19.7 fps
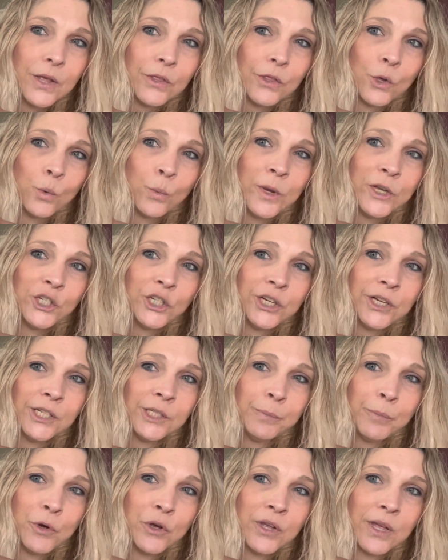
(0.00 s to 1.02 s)
The Witch's
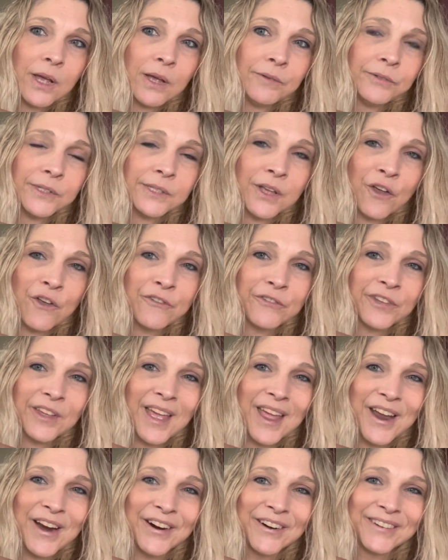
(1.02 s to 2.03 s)
Book of
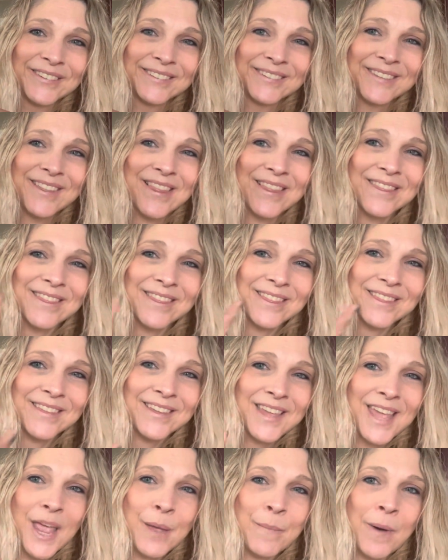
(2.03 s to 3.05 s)
Self-Care
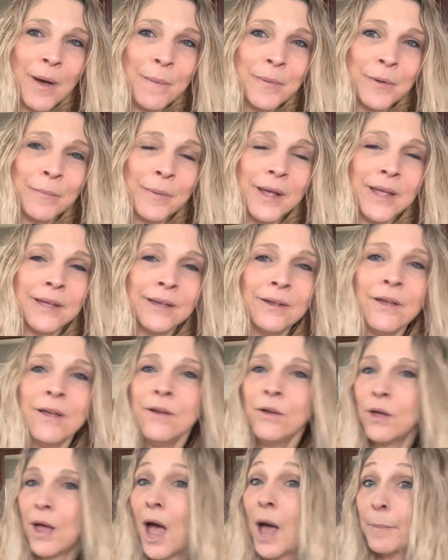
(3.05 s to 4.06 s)
came up in my
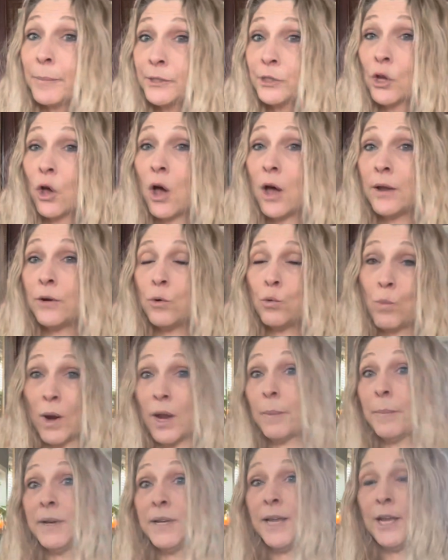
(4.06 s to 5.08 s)
Amazon
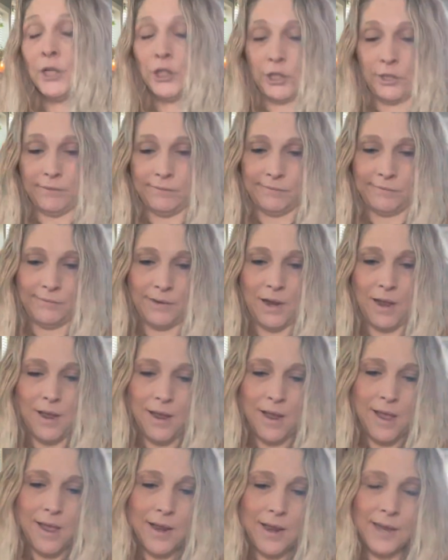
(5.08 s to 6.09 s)
recommendation.
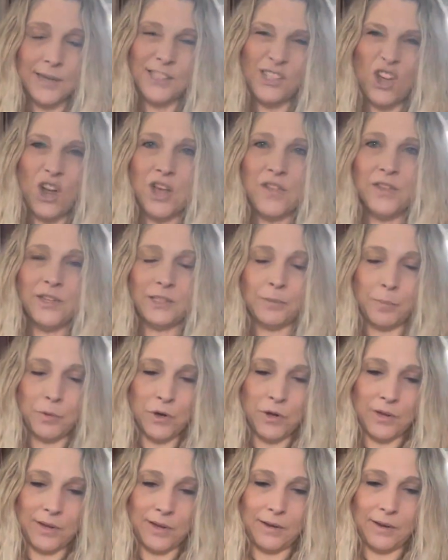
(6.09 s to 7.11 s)
And I saw this
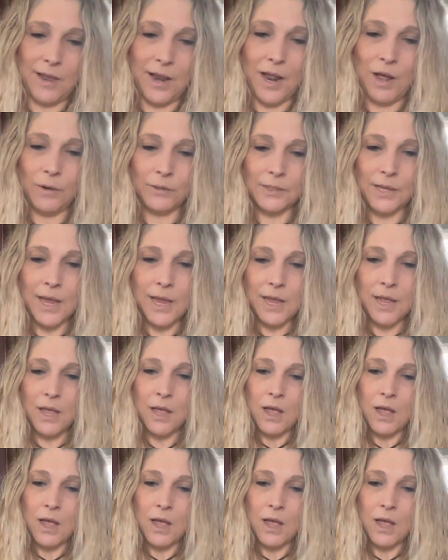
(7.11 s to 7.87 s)
book and I was like,